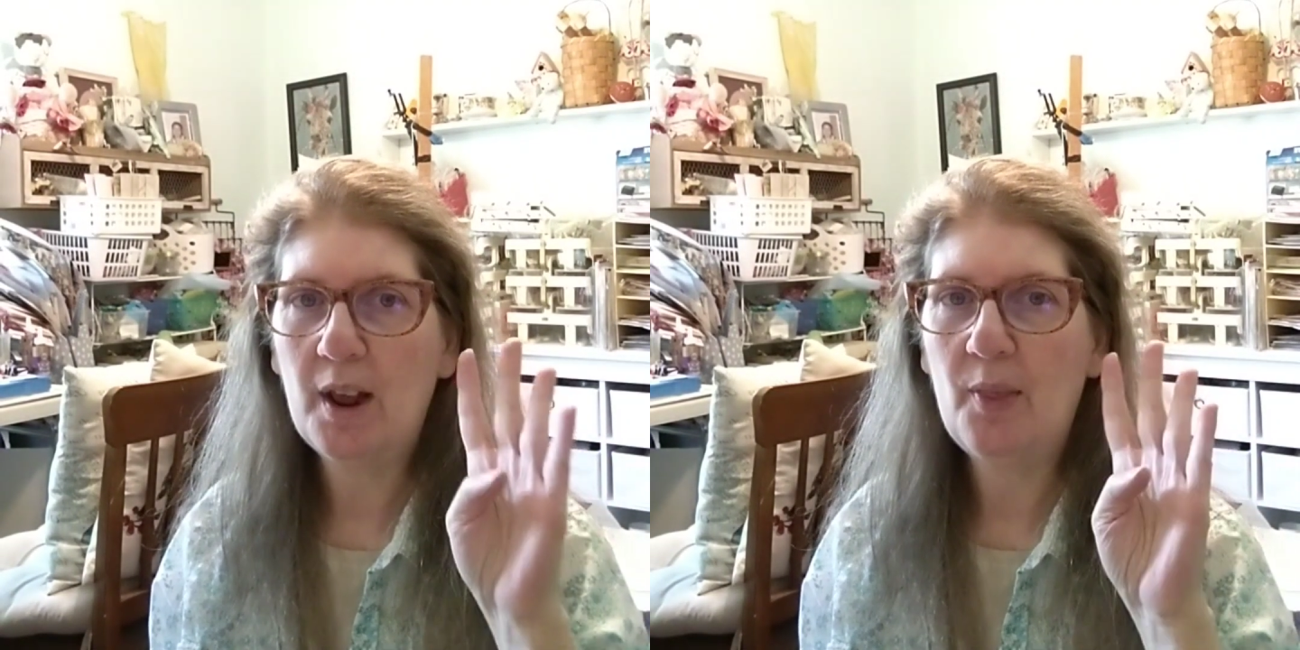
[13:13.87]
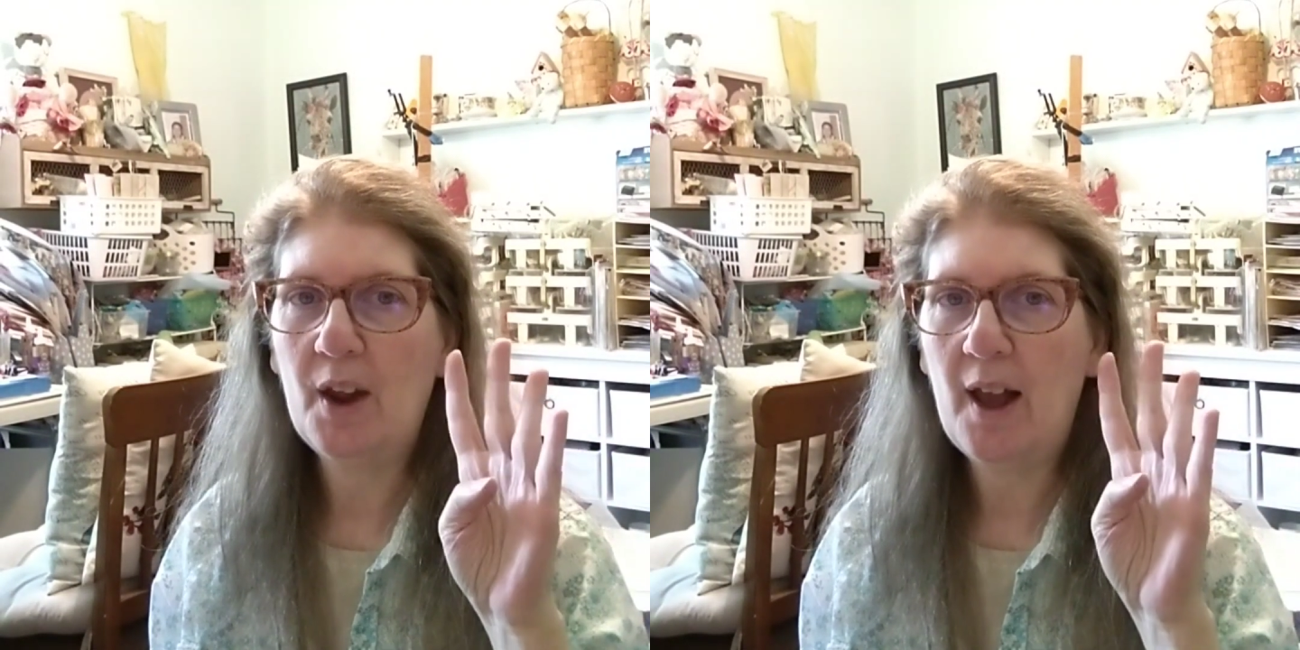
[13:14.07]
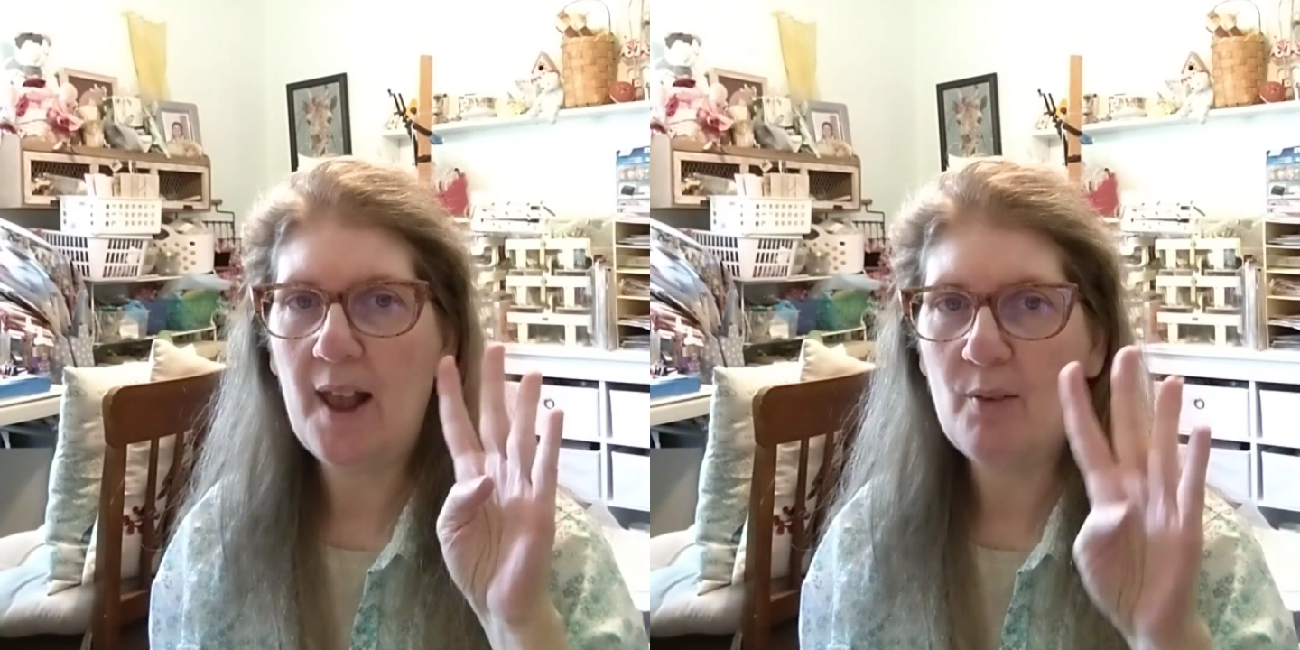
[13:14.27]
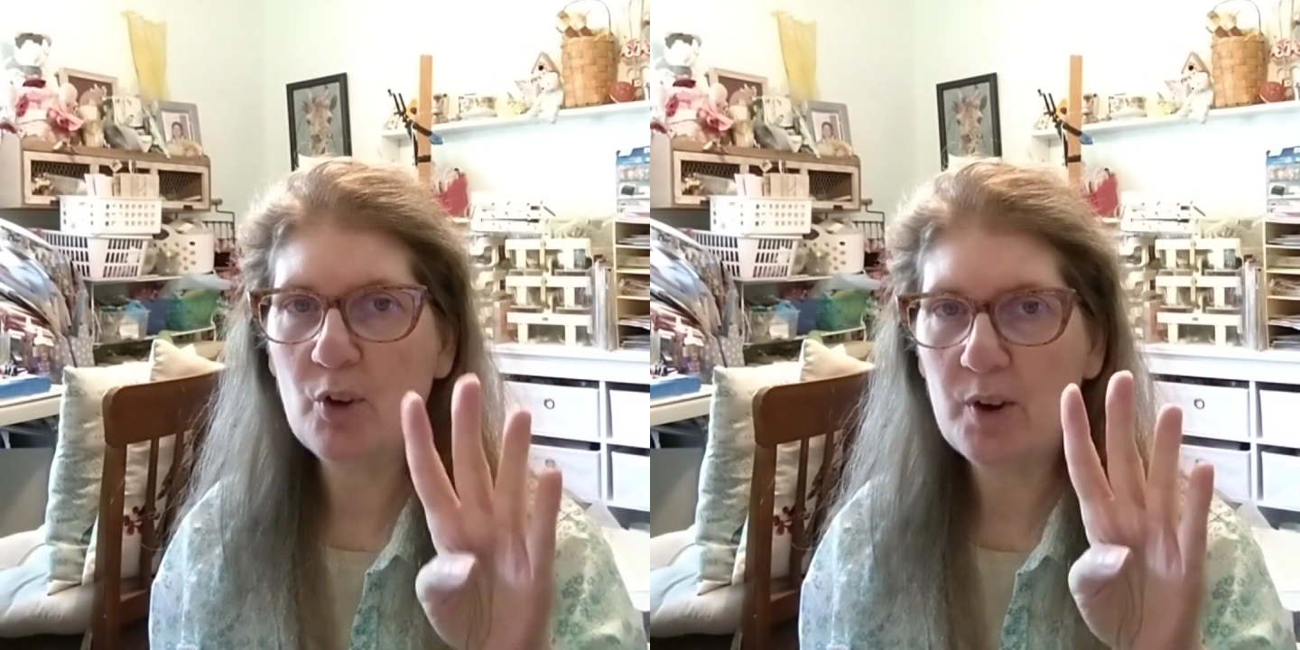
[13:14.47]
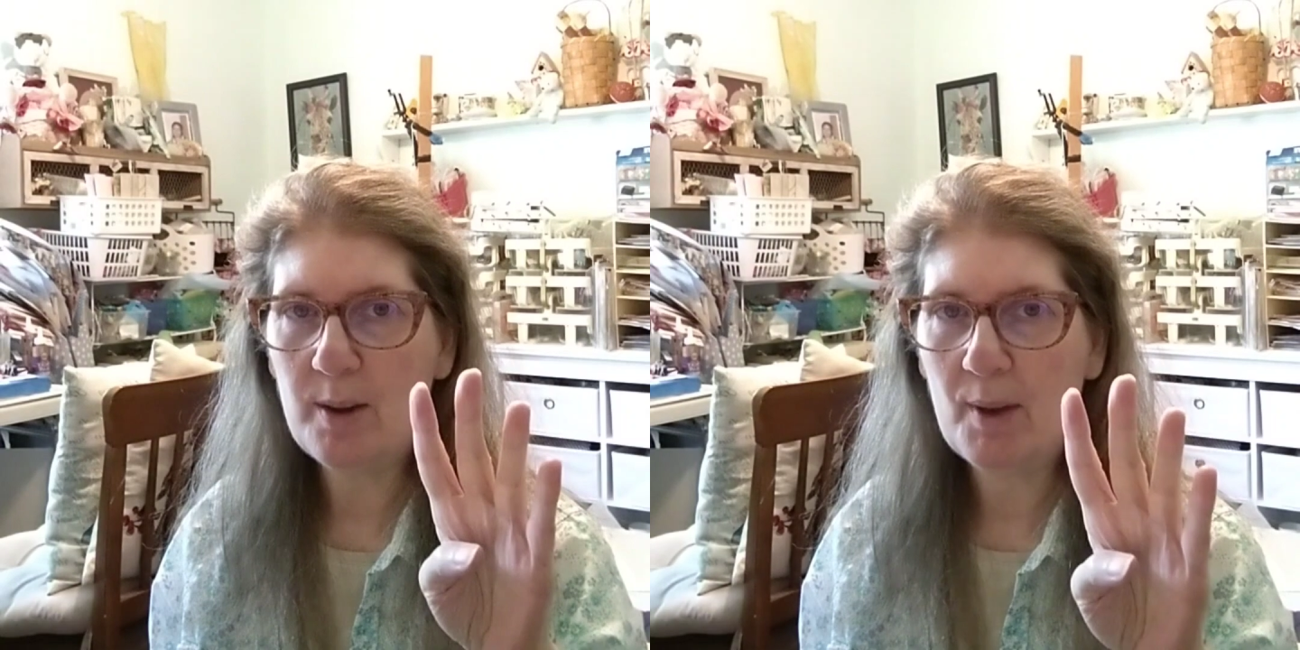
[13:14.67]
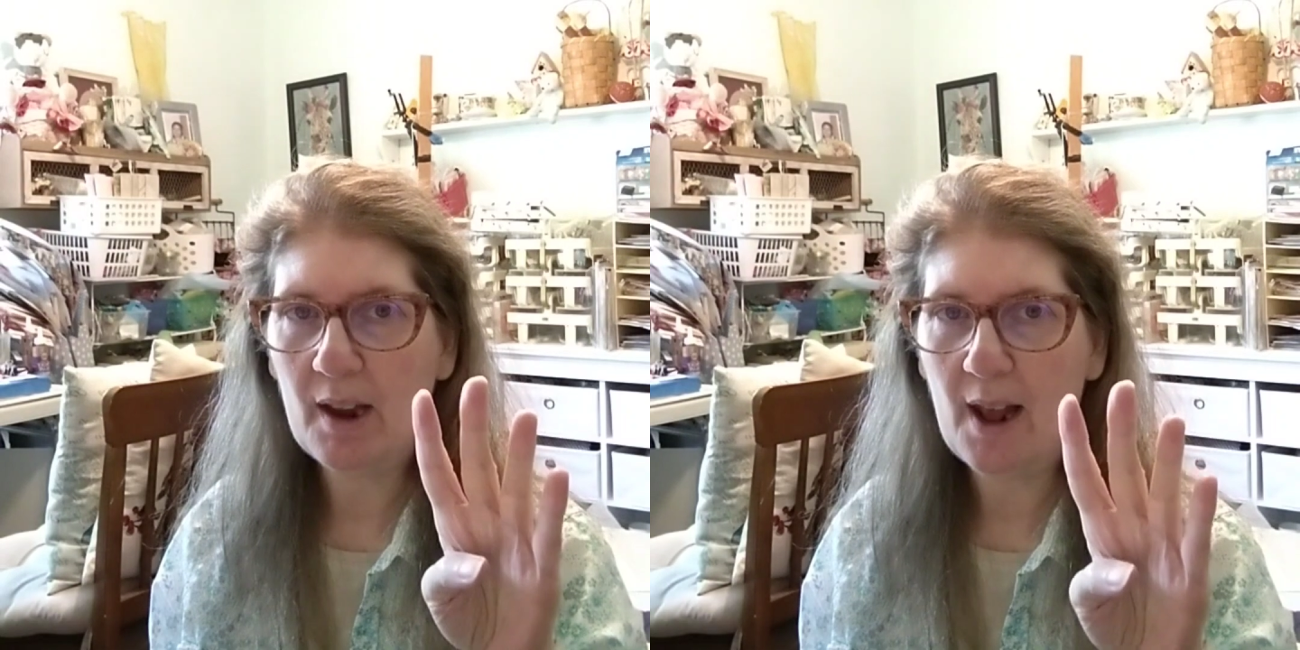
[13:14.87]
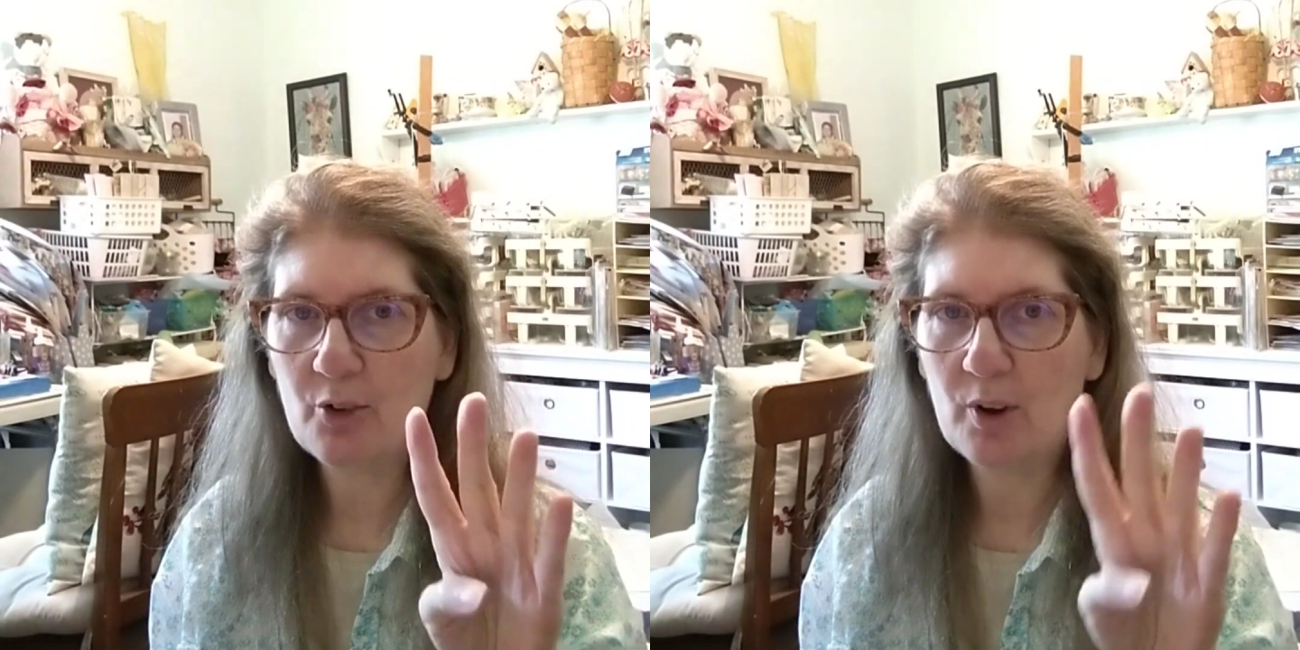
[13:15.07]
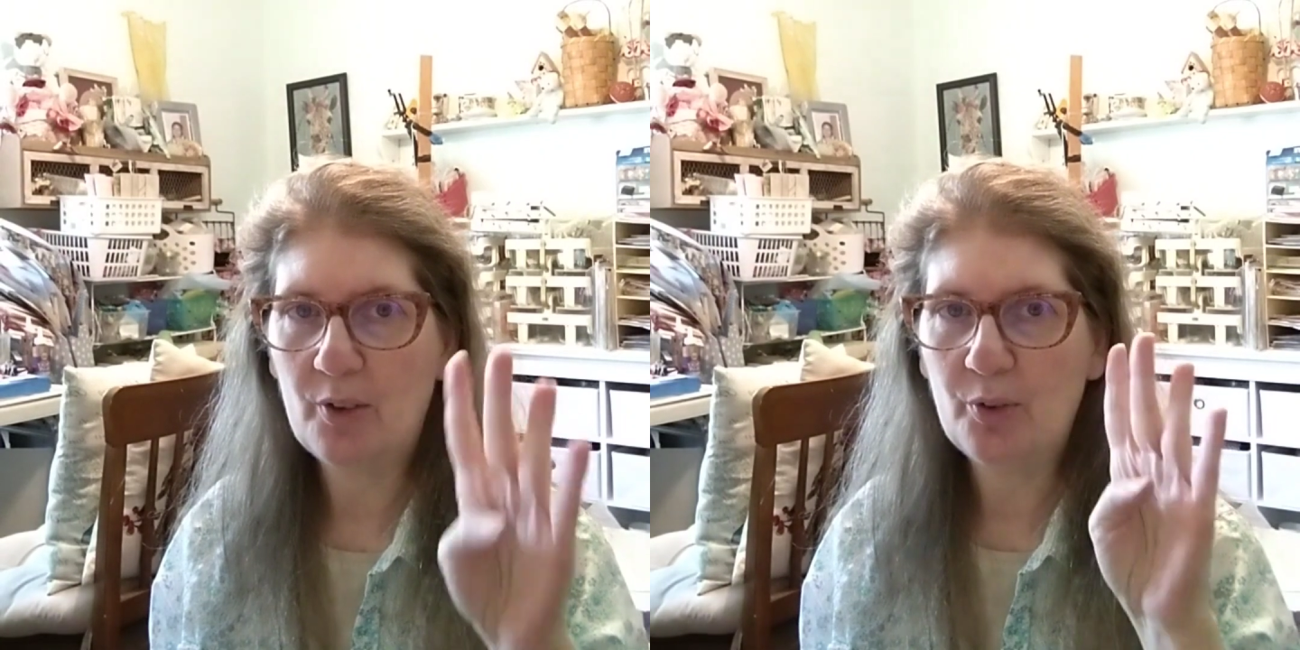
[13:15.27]
and then I have your email
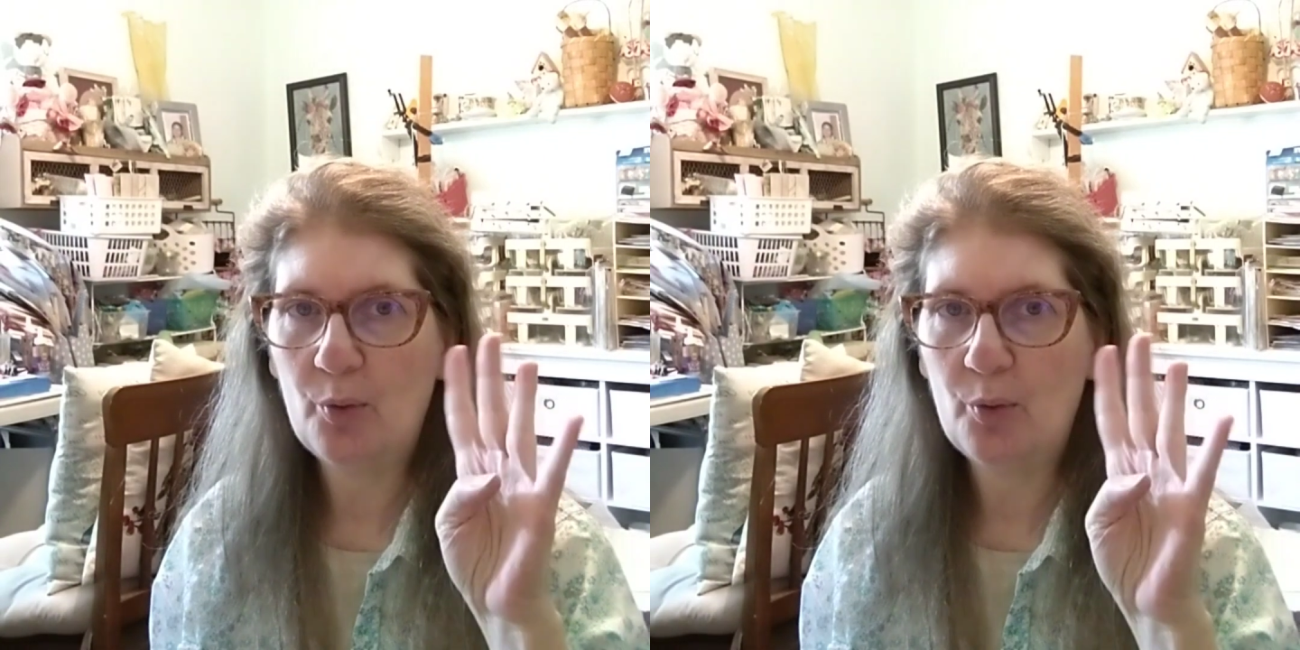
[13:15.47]
address.